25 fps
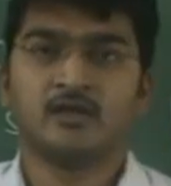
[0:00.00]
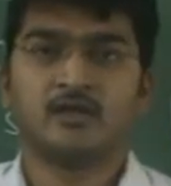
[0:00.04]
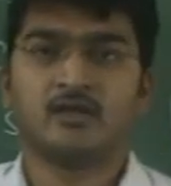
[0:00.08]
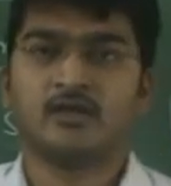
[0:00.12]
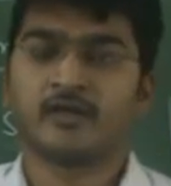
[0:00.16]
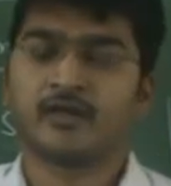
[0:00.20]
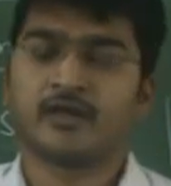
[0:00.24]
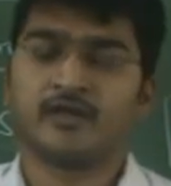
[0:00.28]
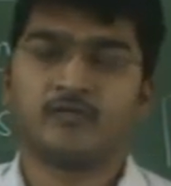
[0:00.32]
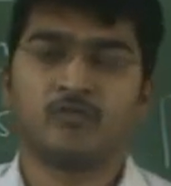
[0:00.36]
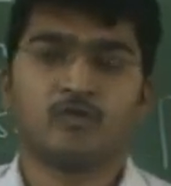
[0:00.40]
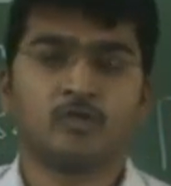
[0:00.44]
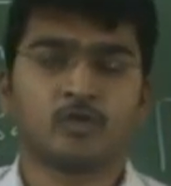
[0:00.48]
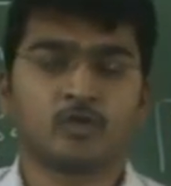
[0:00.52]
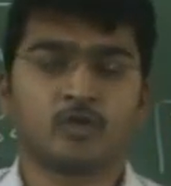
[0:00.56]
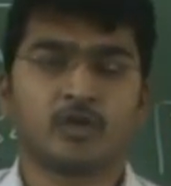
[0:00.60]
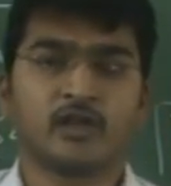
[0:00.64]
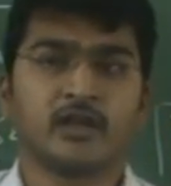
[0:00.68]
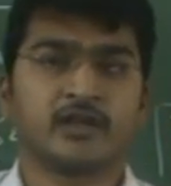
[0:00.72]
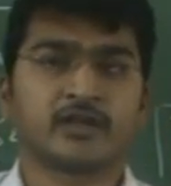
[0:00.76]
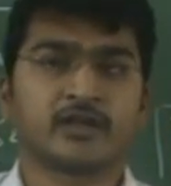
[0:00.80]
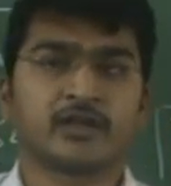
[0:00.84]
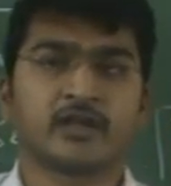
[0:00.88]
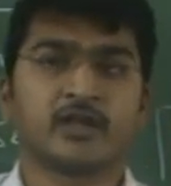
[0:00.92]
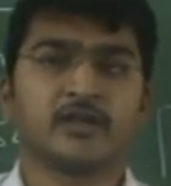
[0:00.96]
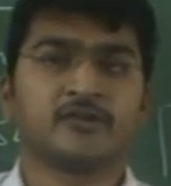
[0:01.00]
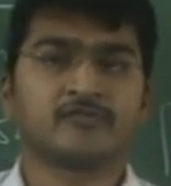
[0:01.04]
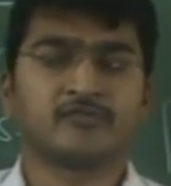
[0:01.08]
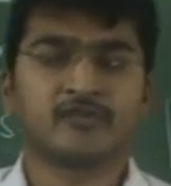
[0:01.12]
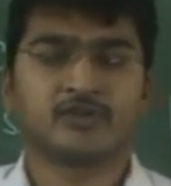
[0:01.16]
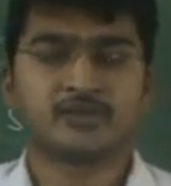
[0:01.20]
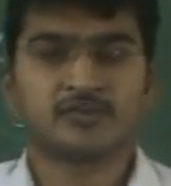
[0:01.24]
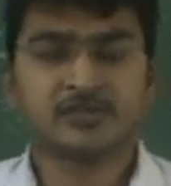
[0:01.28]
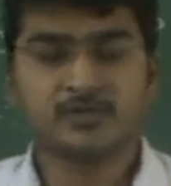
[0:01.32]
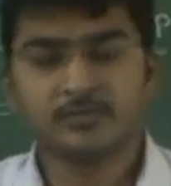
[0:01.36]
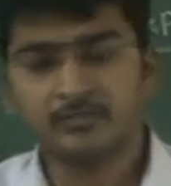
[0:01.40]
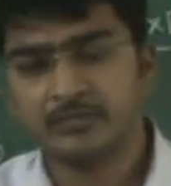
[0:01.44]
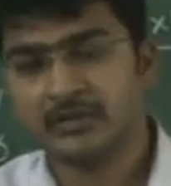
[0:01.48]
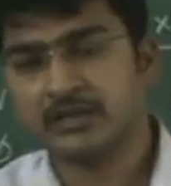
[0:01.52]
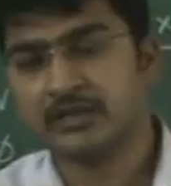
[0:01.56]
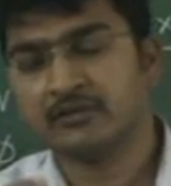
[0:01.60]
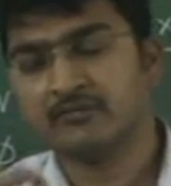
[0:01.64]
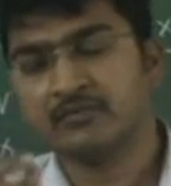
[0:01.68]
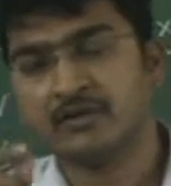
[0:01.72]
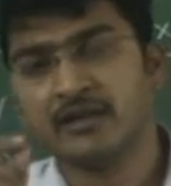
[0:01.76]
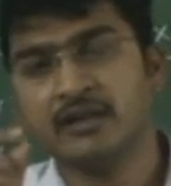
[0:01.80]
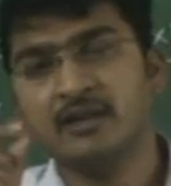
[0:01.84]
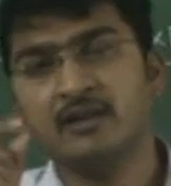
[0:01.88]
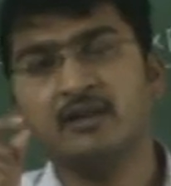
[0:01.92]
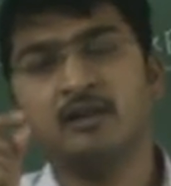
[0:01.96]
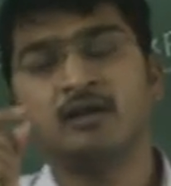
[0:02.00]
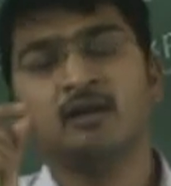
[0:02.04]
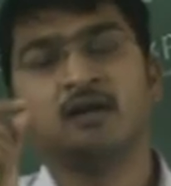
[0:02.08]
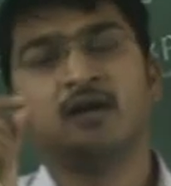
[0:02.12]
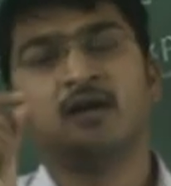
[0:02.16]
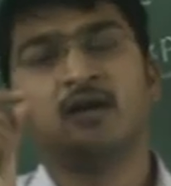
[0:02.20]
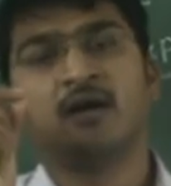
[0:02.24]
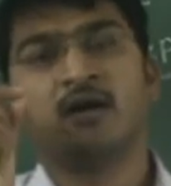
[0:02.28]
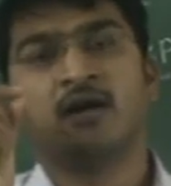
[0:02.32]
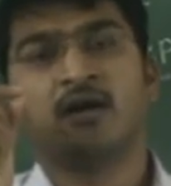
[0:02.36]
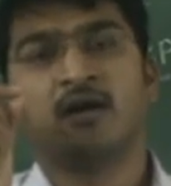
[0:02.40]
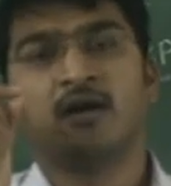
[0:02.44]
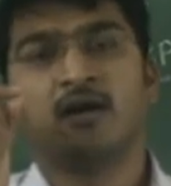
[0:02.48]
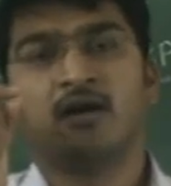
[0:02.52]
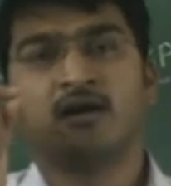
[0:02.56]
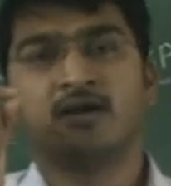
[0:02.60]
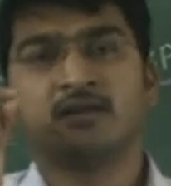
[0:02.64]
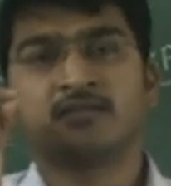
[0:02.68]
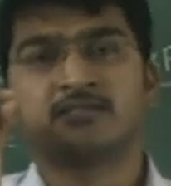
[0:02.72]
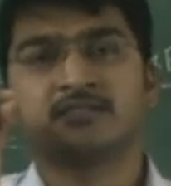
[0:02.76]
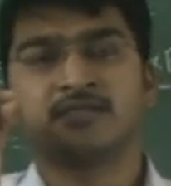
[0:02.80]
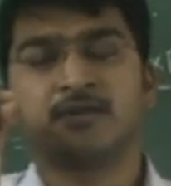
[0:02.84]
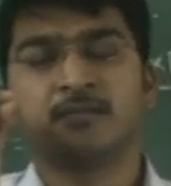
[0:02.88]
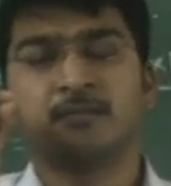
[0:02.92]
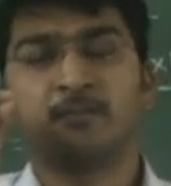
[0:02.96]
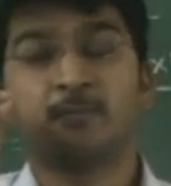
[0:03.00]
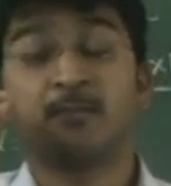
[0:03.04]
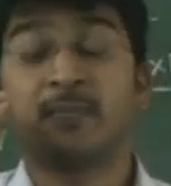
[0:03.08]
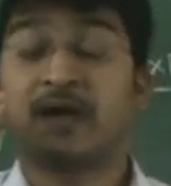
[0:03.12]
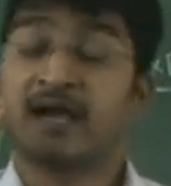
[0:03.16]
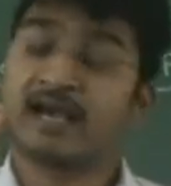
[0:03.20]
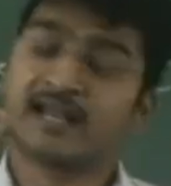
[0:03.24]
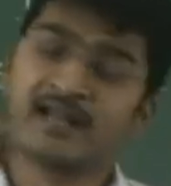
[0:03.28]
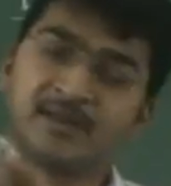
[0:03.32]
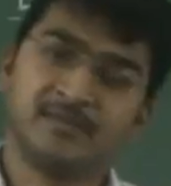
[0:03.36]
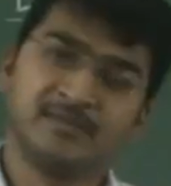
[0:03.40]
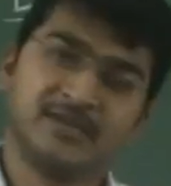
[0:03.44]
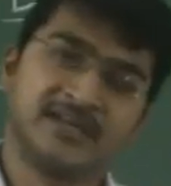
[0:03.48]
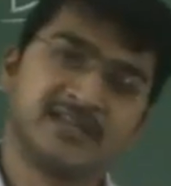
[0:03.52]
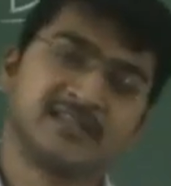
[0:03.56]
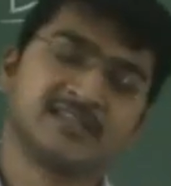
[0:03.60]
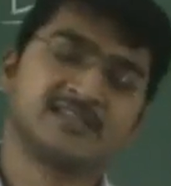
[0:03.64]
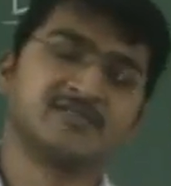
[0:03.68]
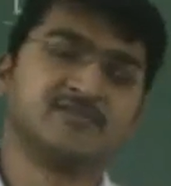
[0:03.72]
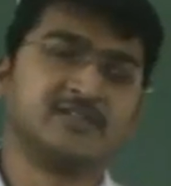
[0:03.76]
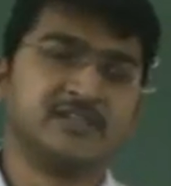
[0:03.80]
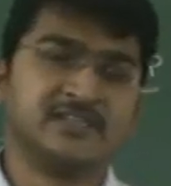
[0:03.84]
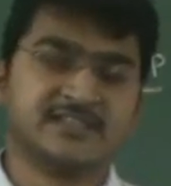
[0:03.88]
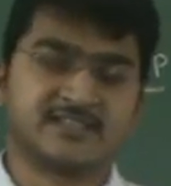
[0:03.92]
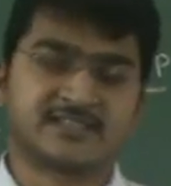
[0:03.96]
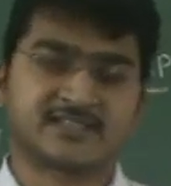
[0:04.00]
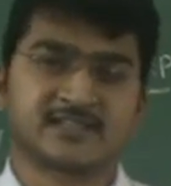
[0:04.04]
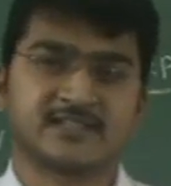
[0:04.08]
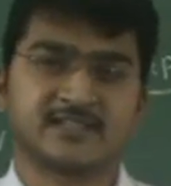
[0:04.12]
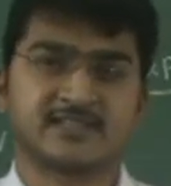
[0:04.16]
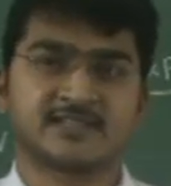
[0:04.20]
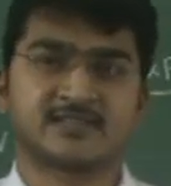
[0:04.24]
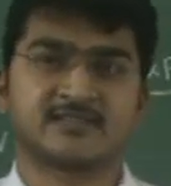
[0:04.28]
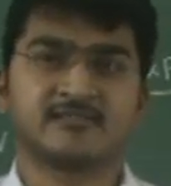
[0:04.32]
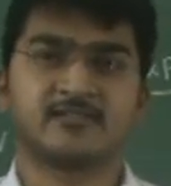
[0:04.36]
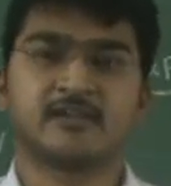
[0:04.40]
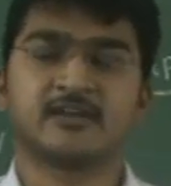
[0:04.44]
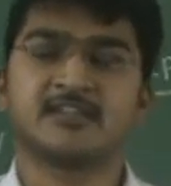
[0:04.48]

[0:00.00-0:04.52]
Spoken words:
Okay, photoelectric equation. Meanwhile, some parameters we discuss.